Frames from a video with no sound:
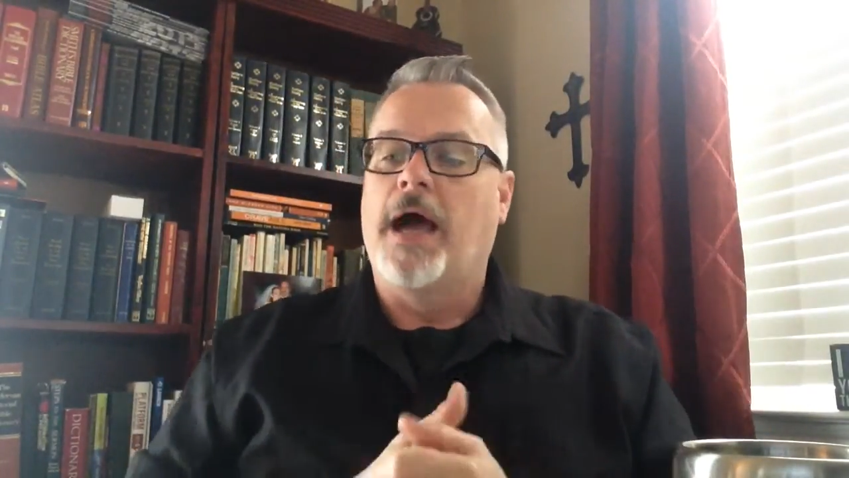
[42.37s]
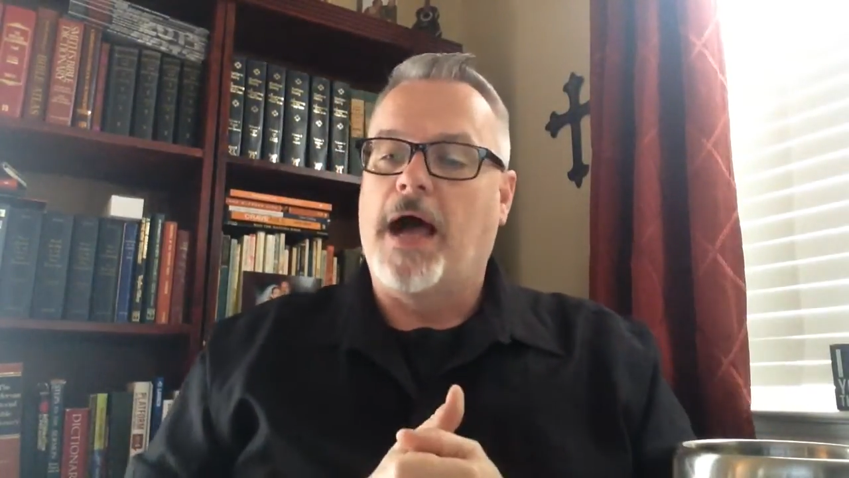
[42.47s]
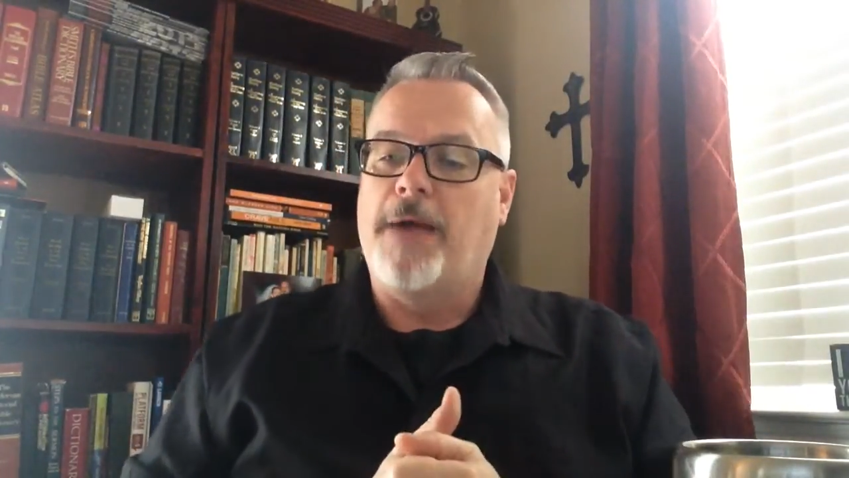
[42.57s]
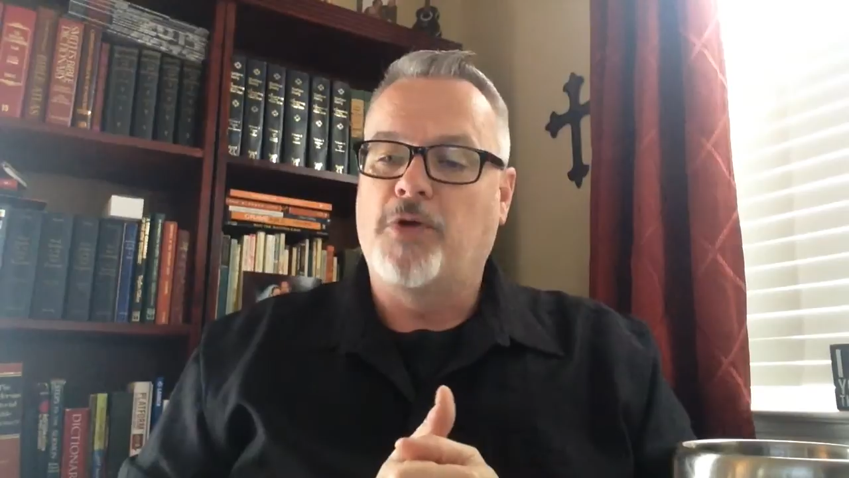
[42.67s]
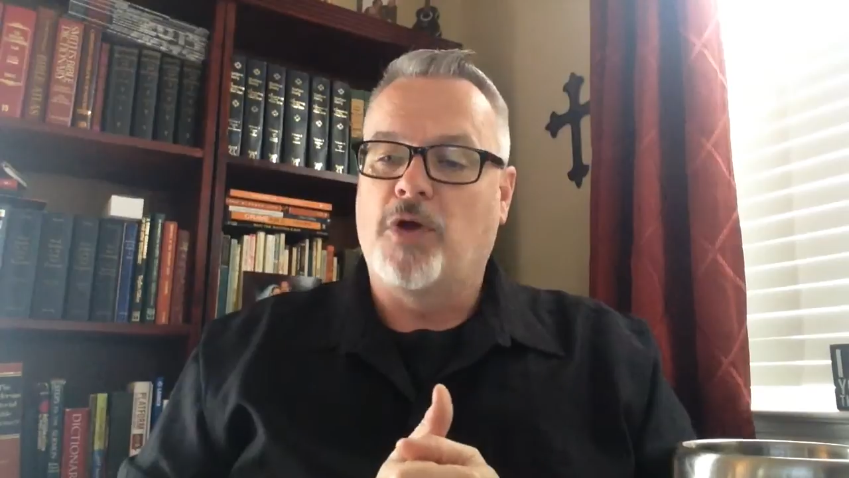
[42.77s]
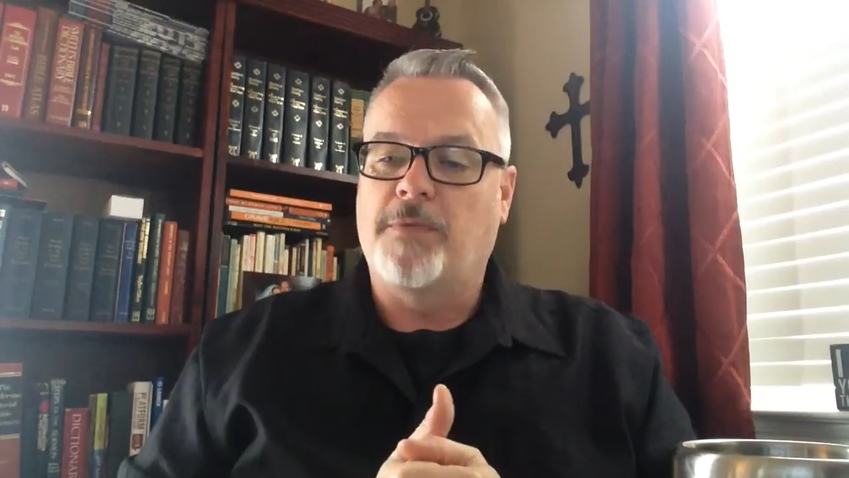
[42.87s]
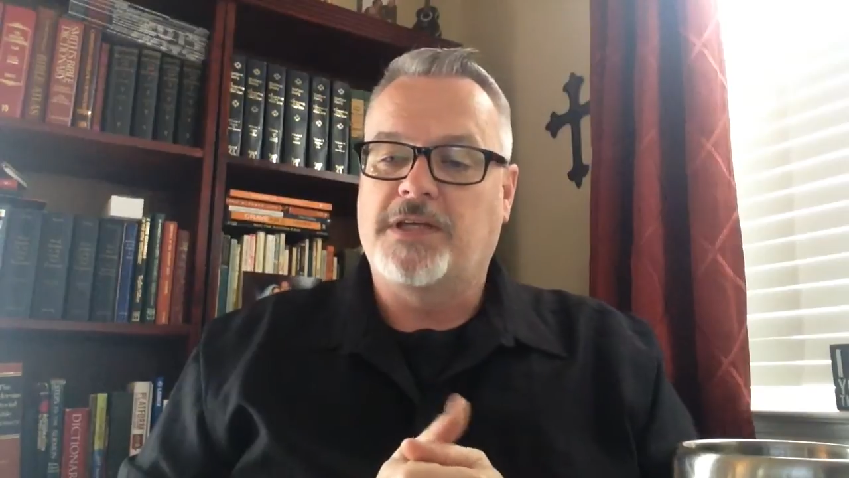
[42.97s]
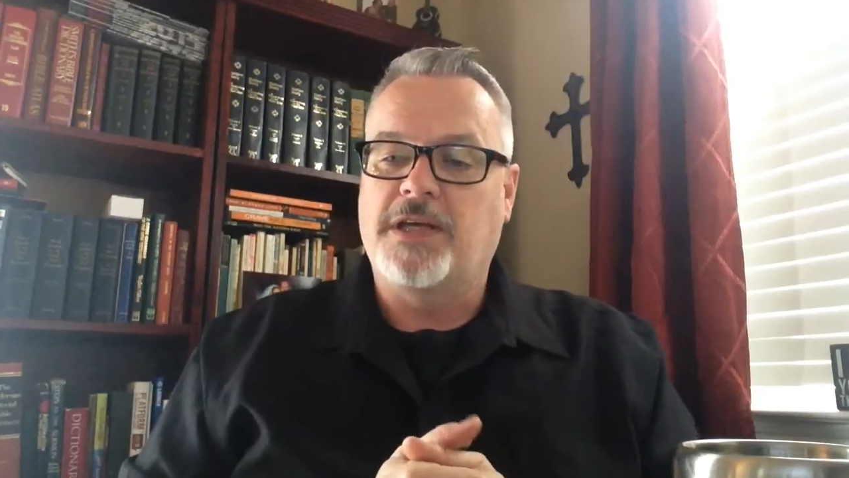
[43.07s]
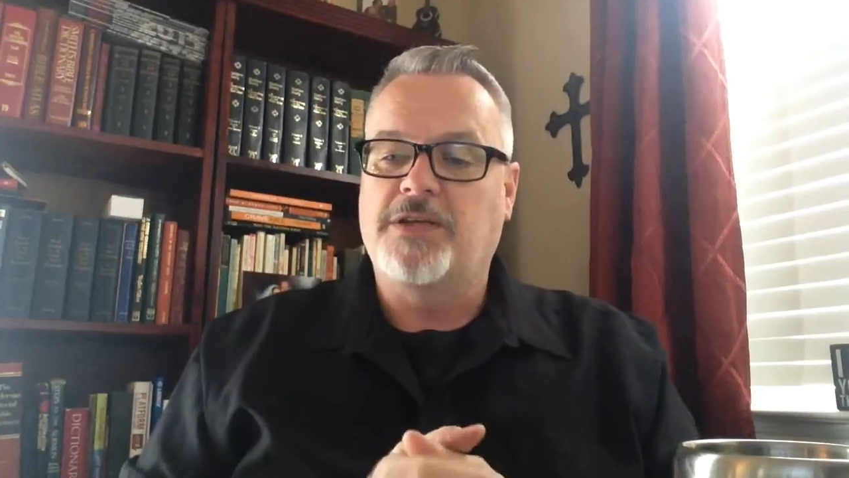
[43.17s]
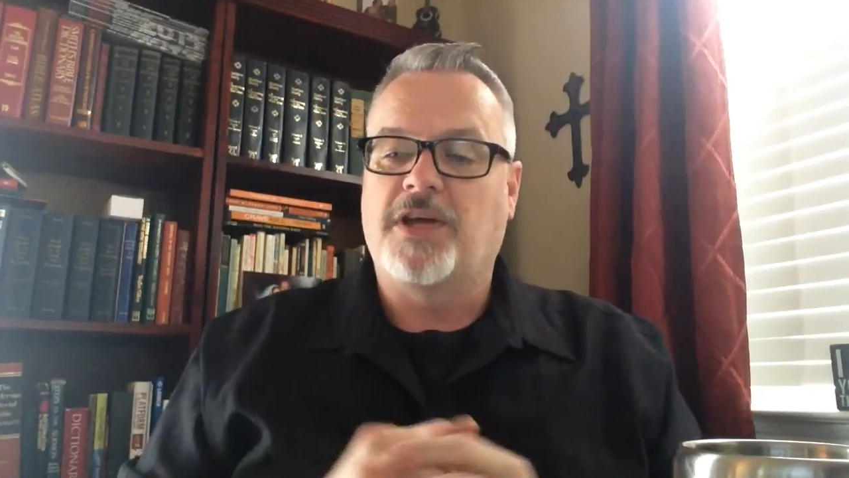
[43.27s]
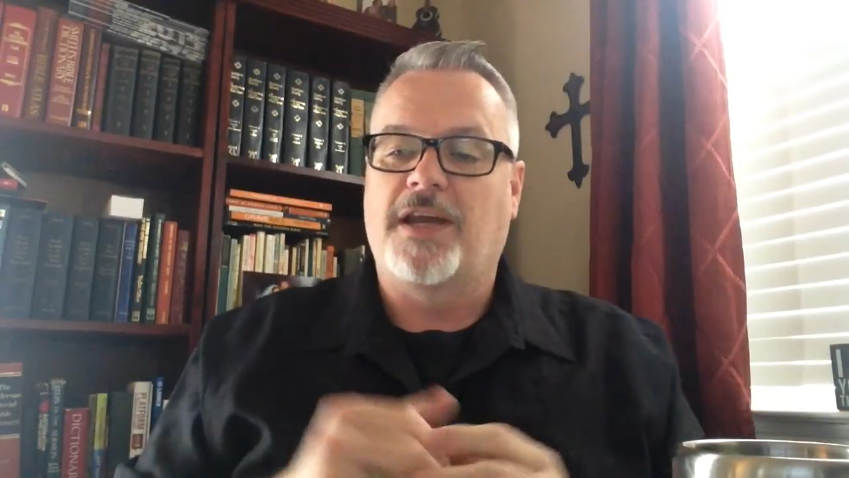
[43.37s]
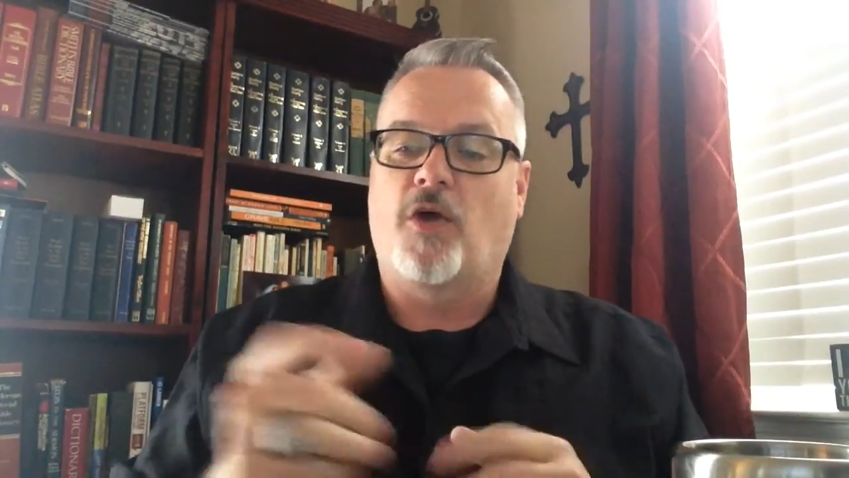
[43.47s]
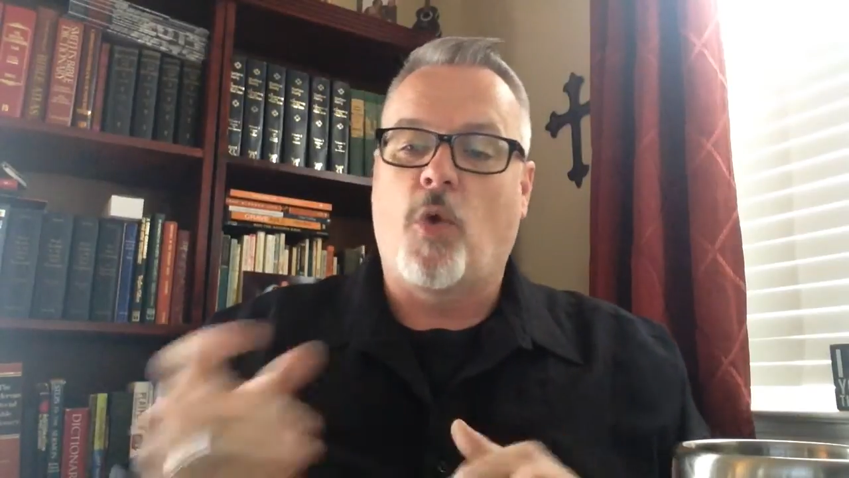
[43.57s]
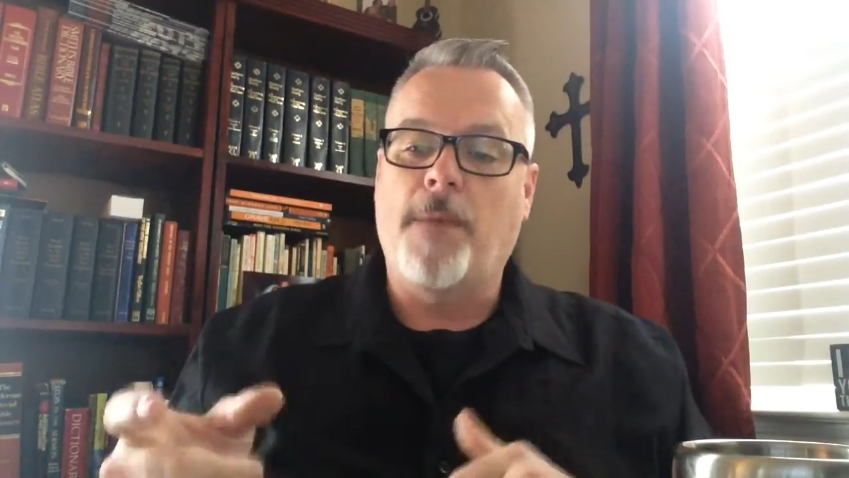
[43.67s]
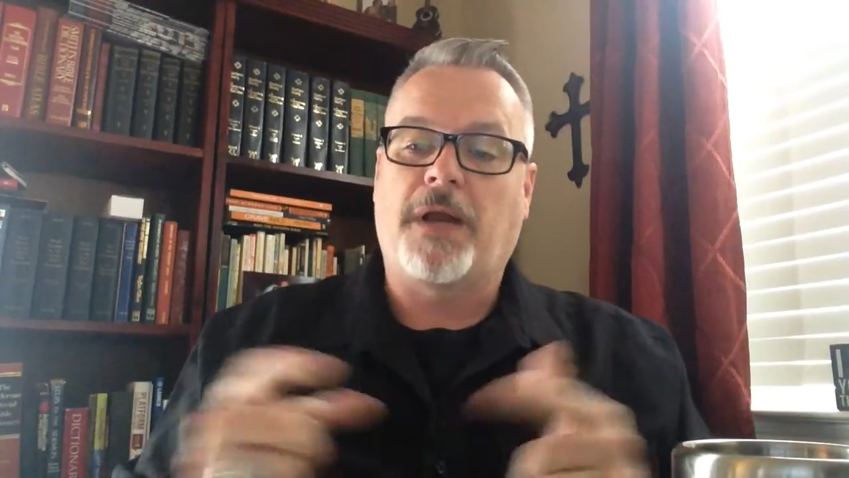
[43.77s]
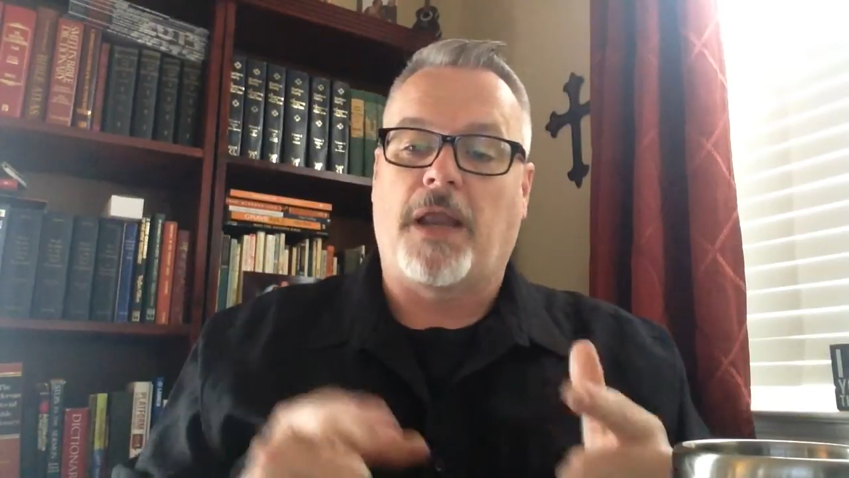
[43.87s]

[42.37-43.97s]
I'm going to be teaching an equip